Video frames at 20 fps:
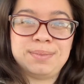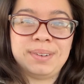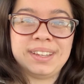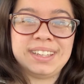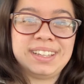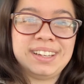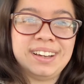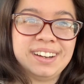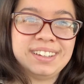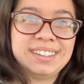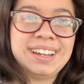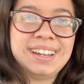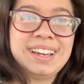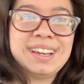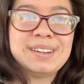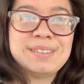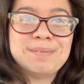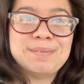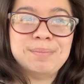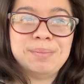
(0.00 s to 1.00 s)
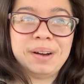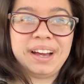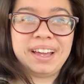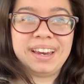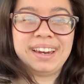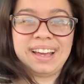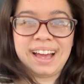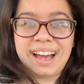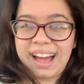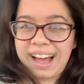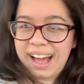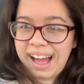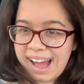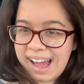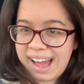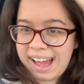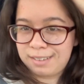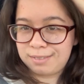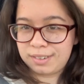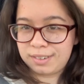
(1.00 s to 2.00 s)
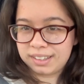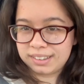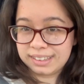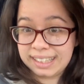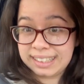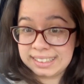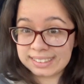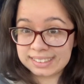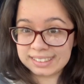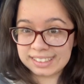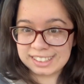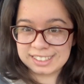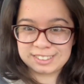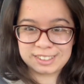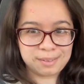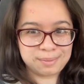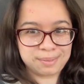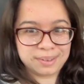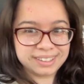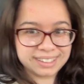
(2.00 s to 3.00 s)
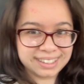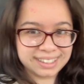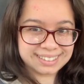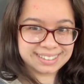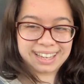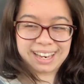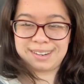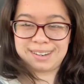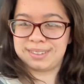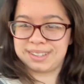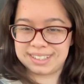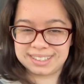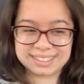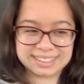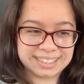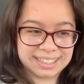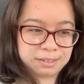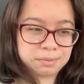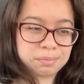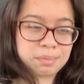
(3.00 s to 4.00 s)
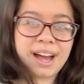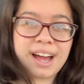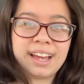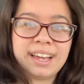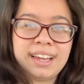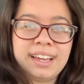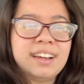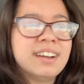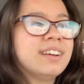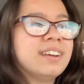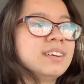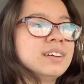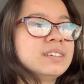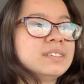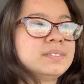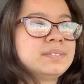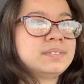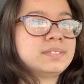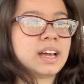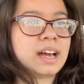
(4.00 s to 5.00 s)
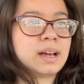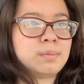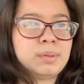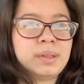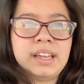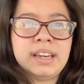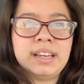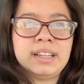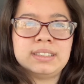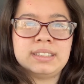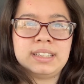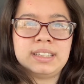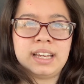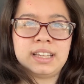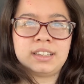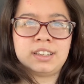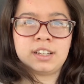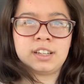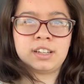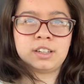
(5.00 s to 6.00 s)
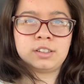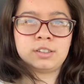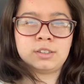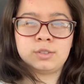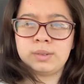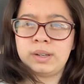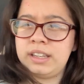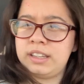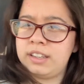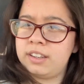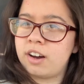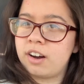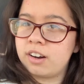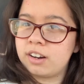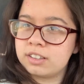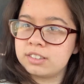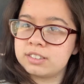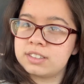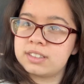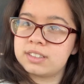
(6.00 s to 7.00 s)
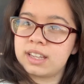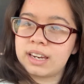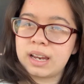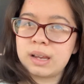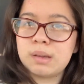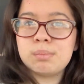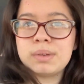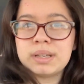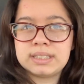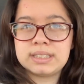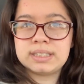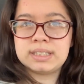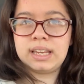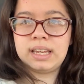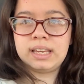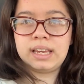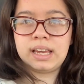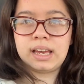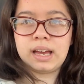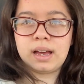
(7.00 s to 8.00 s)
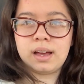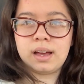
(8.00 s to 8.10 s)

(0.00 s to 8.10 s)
by the yarn, but I have a shopping list that I'm going to stick by. I'm planning to get the green yarns that I'm missing.